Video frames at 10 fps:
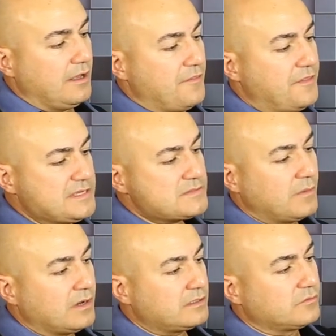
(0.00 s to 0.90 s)
this
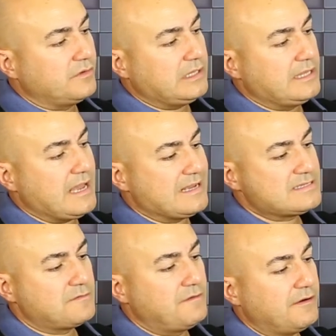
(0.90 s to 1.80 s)
model really
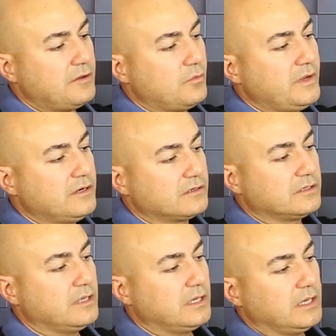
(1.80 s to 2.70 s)
has a very
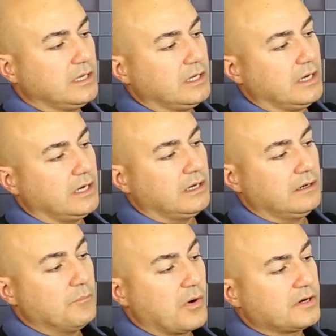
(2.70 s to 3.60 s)
weird
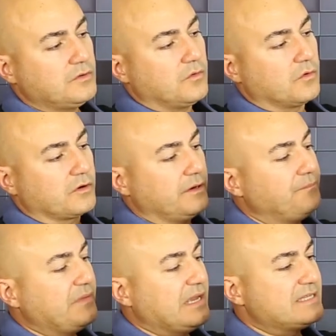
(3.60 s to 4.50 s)
barn door.
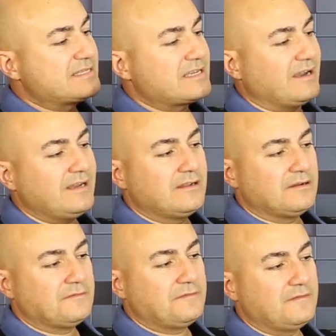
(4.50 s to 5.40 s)
It's kind
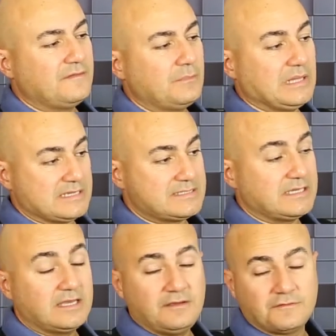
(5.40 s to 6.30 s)
of
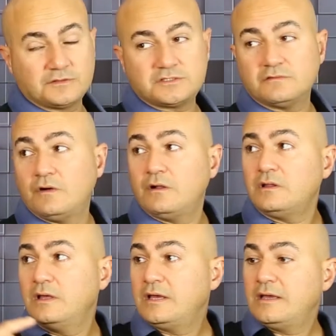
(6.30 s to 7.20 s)
plasticky, first of
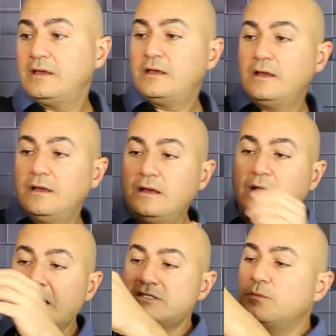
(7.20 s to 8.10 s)
all,
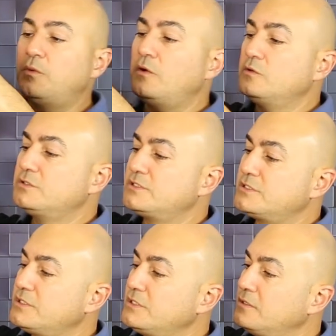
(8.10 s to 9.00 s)
as
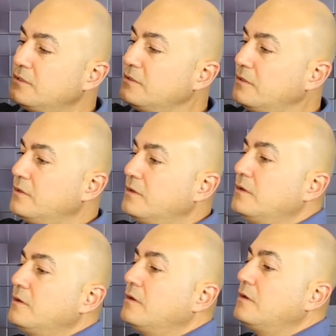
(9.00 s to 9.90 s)
opposed,
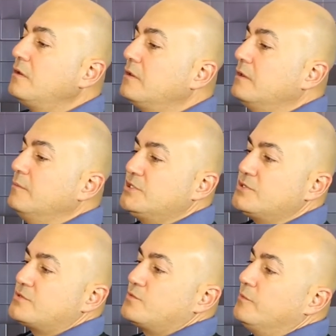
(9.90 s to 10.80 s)
let me
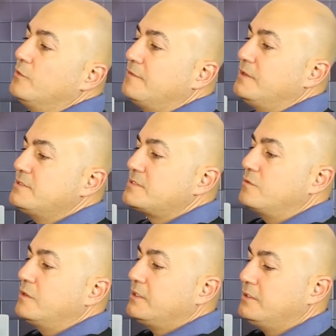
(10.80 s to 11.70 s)
just remove these
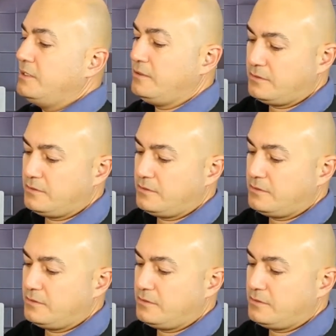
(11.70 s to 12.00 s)
quickly,